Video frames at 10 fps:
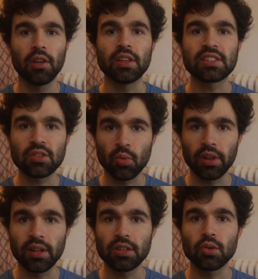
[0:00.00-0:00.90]
This is
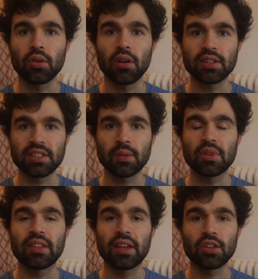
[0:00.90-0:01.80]
related to a
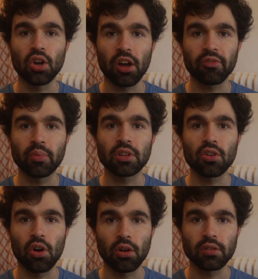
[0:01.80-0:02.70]
concept that Goffman
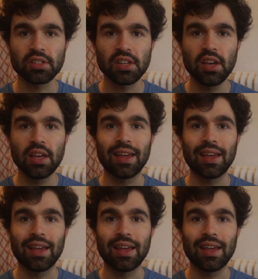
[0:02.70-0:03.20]
calls